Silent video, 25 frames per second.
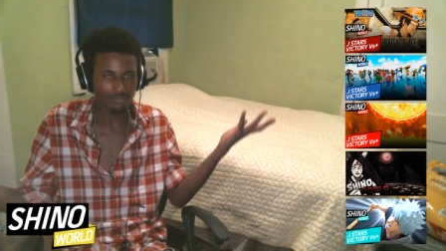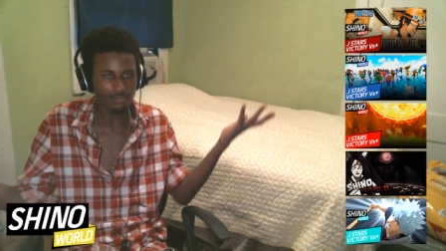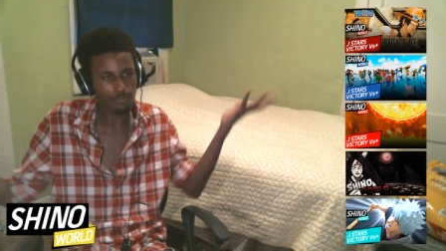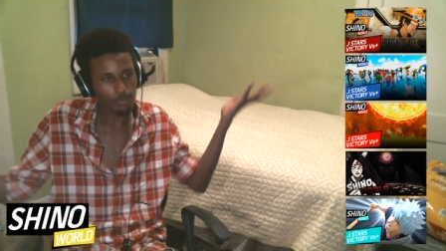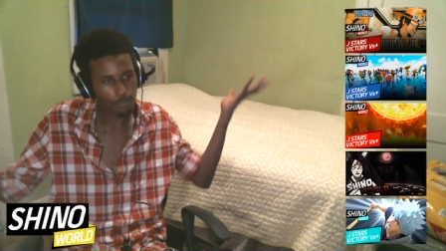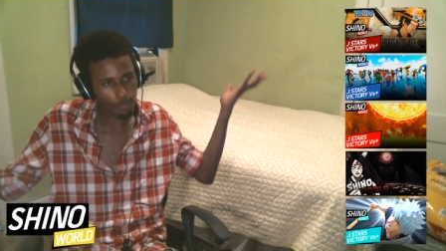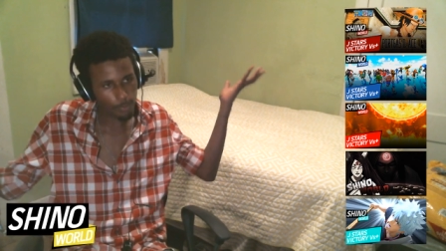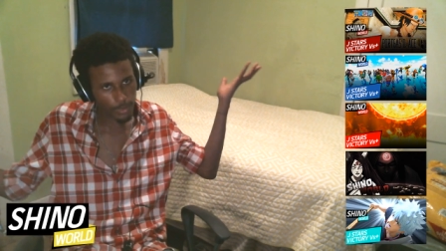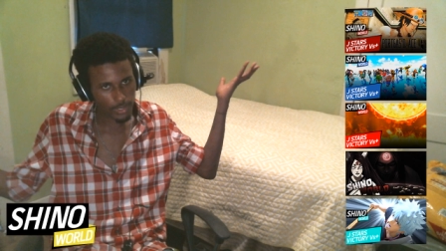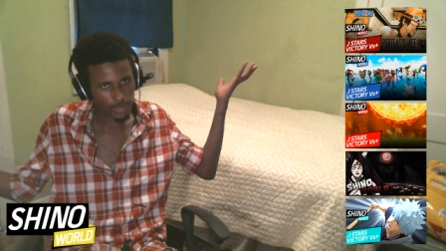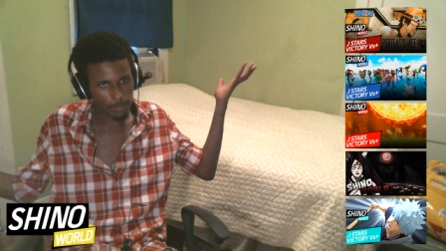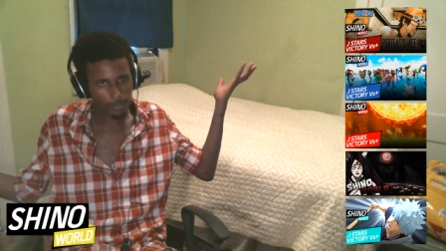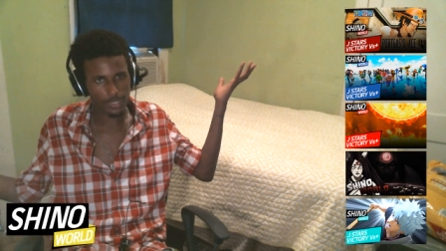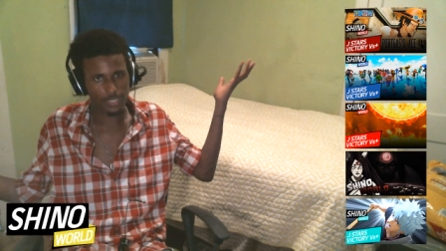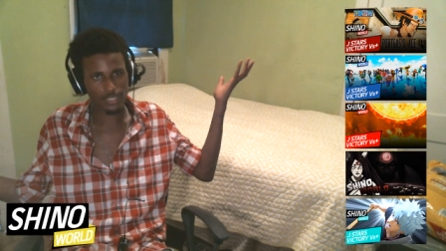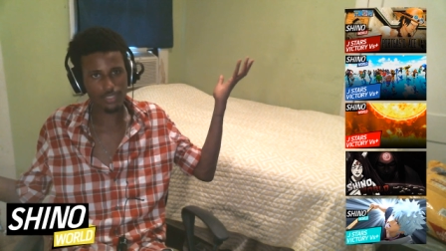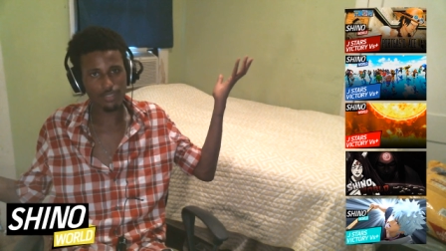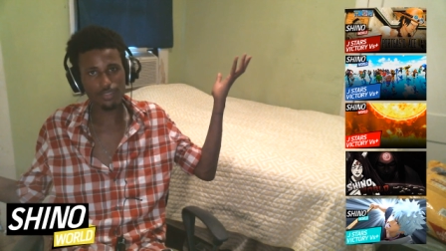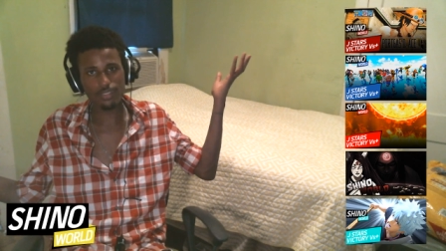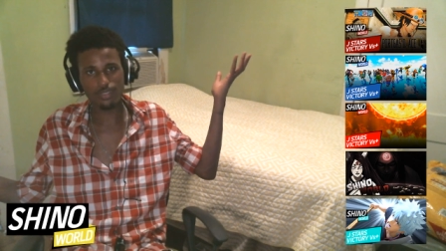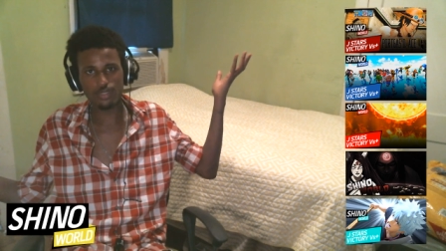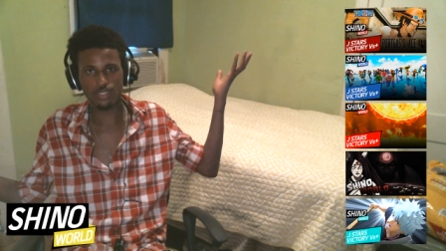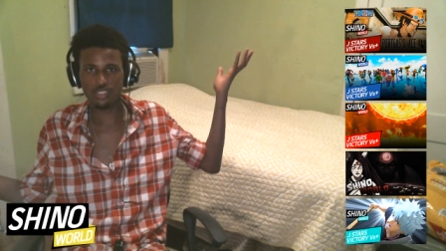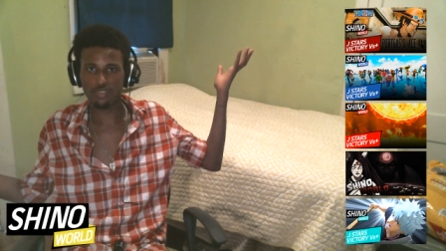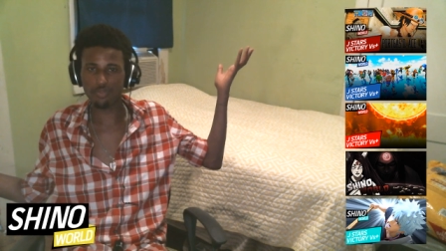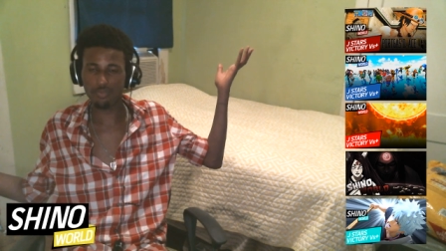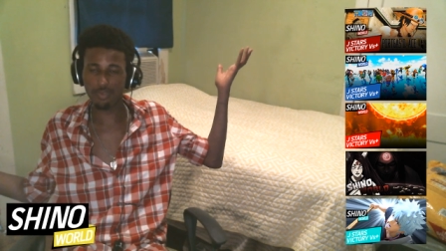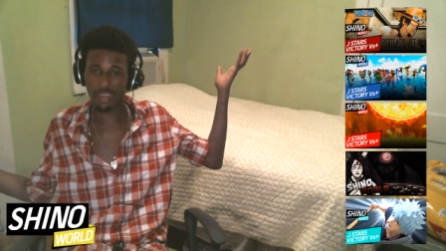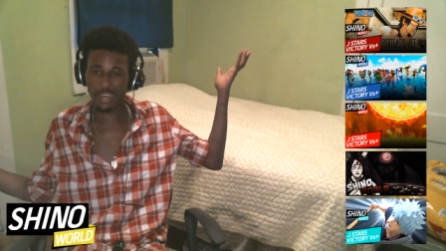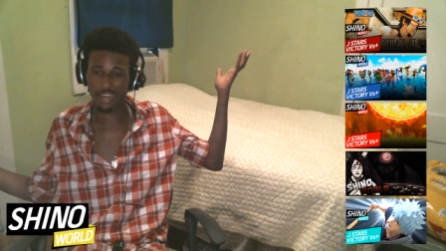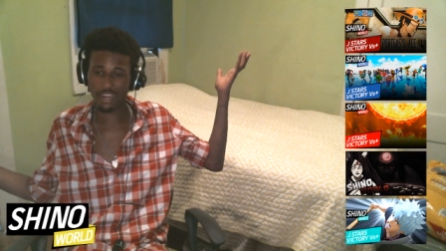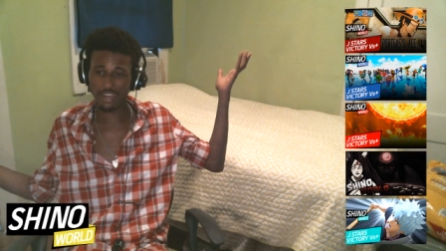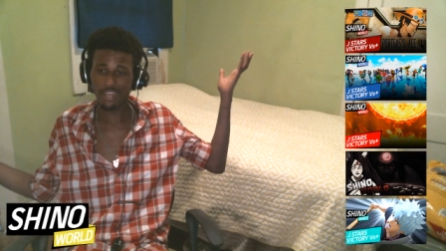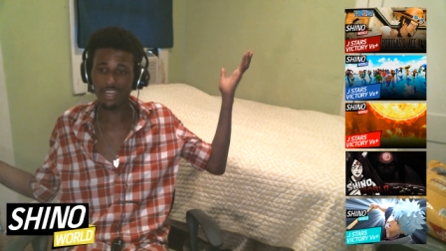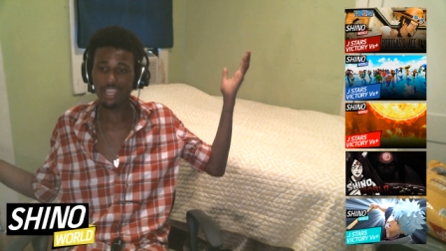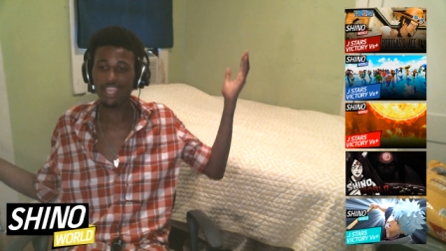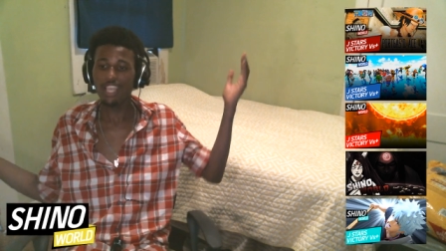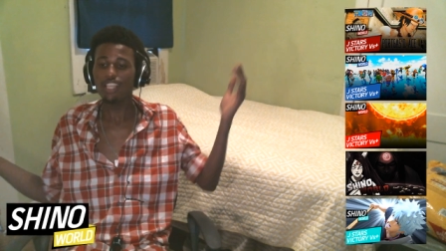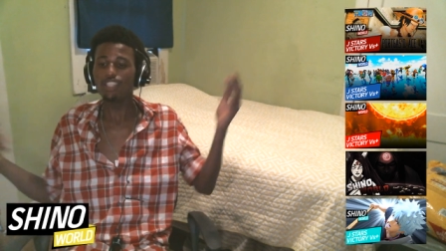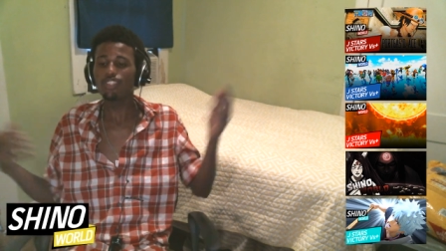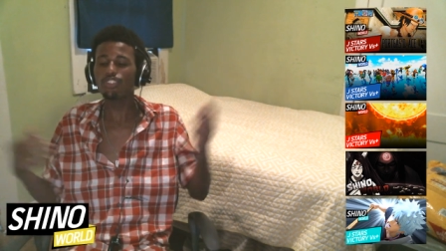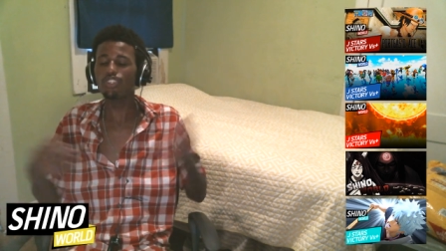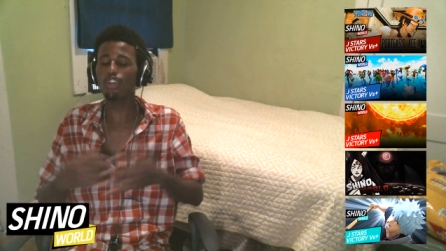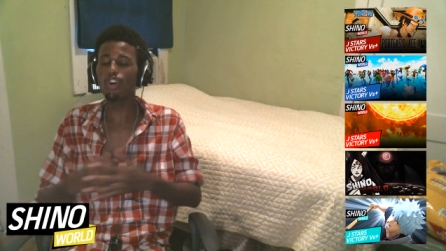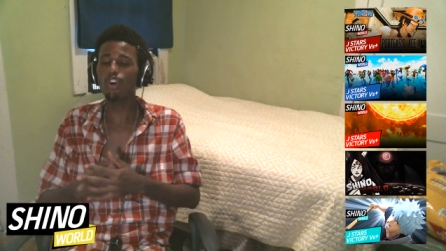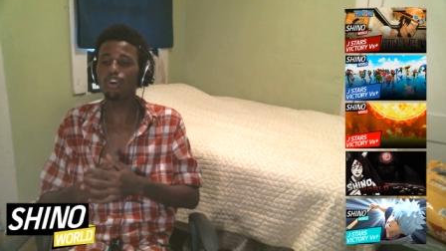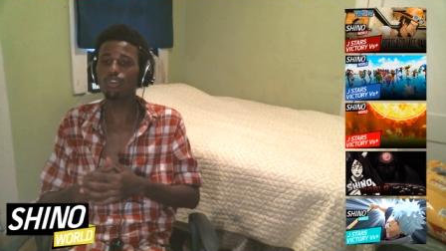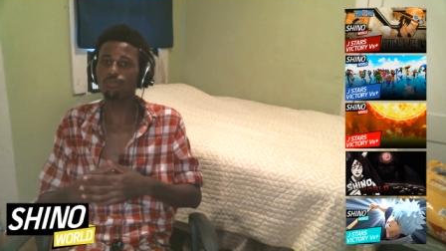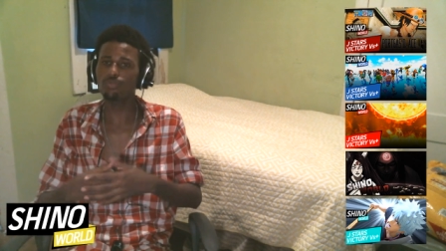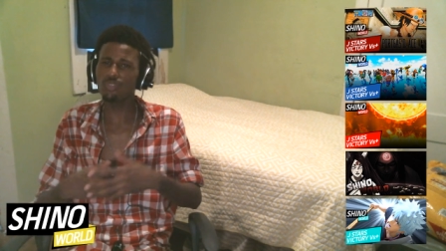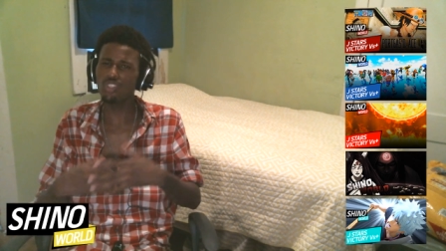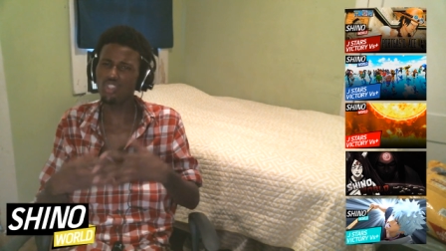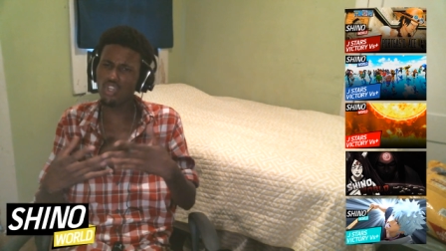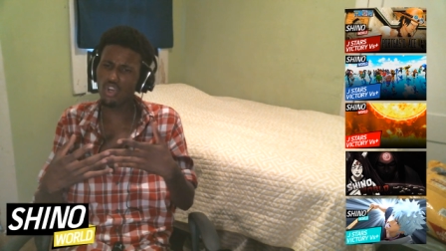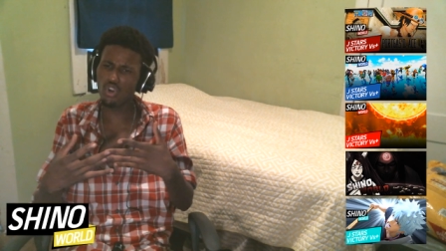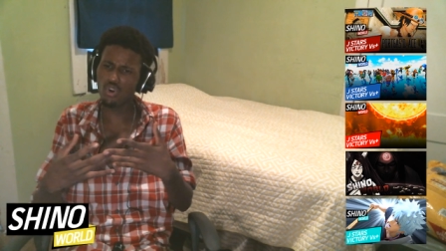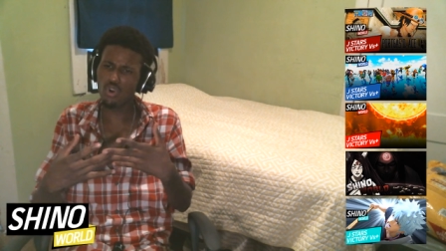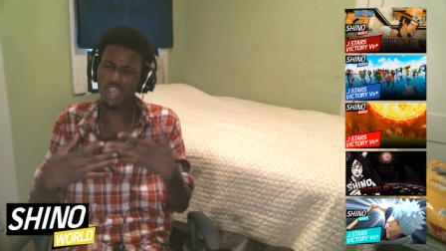Pretty much, it's fair. So, you know,